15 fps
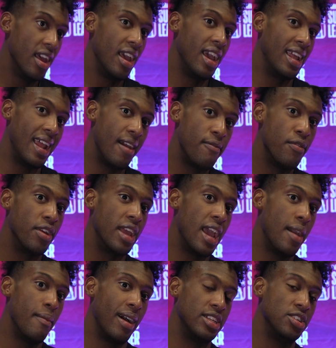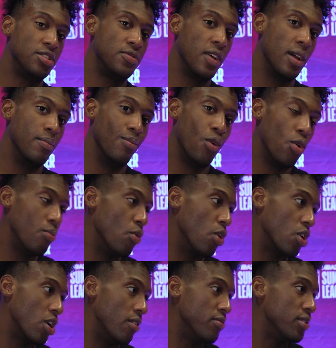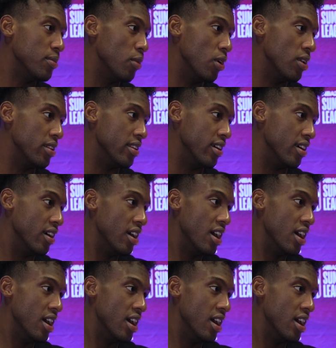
And every game, I just felt more and more comfortable in the